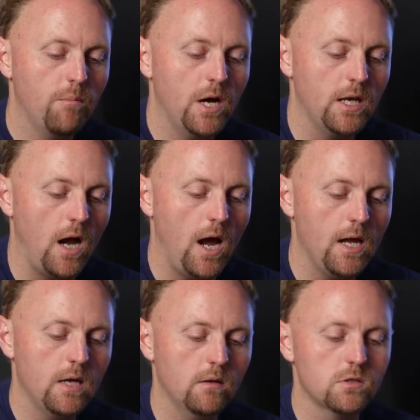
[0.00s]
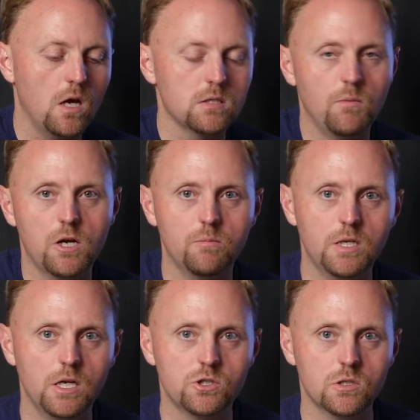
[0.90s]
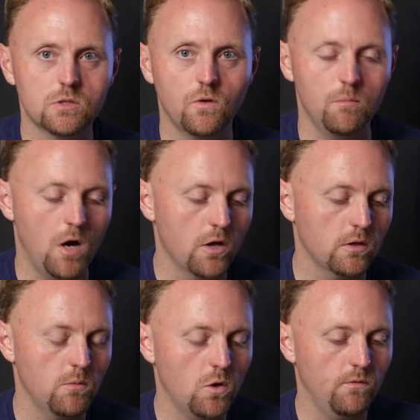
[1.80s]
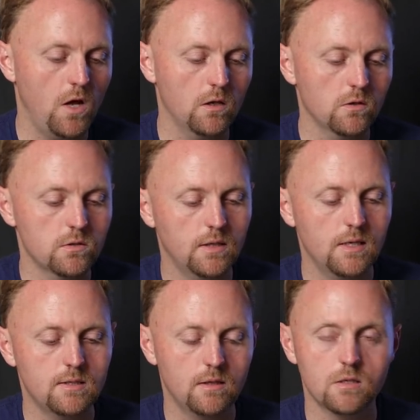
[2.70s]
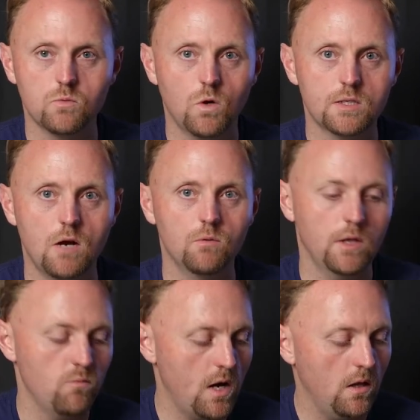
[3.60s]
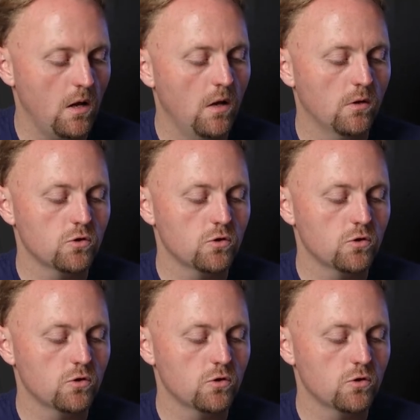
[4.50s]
but I saw some recommendations from other motovloggers that they said this worked out really well.